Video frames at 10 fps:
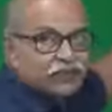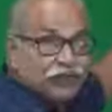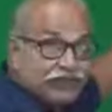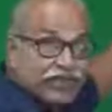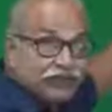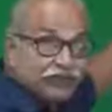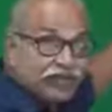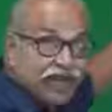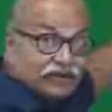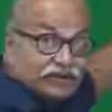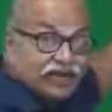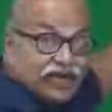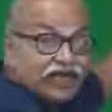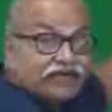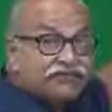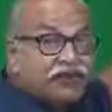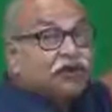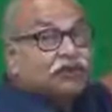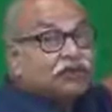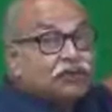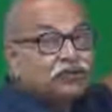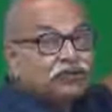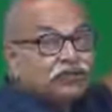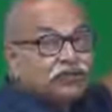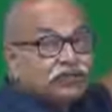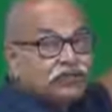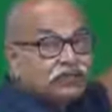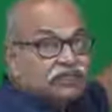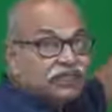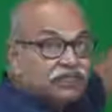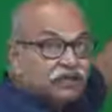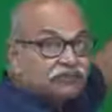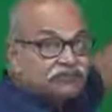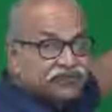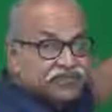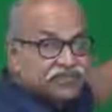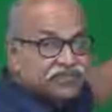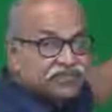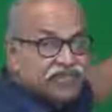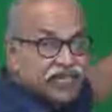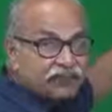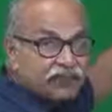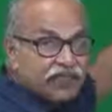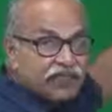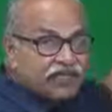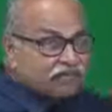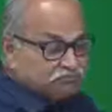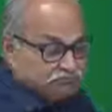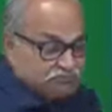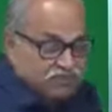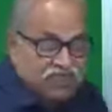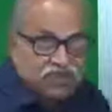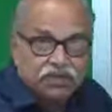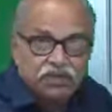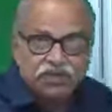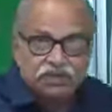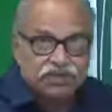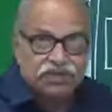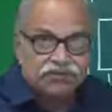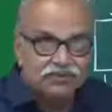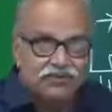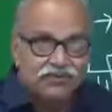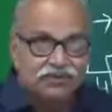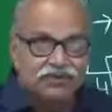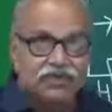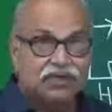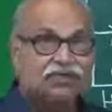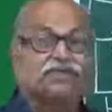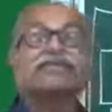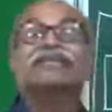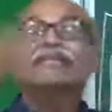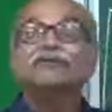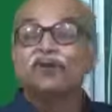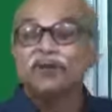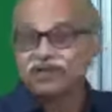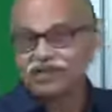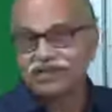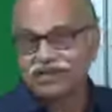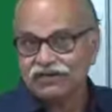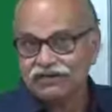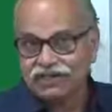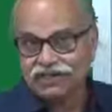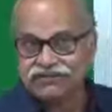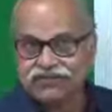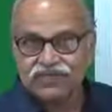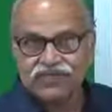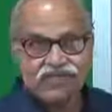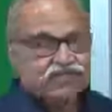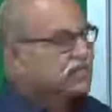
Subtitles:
which can be either high or low. Each of this can be 0 or around 0, or say 3 volts or around 3 volts.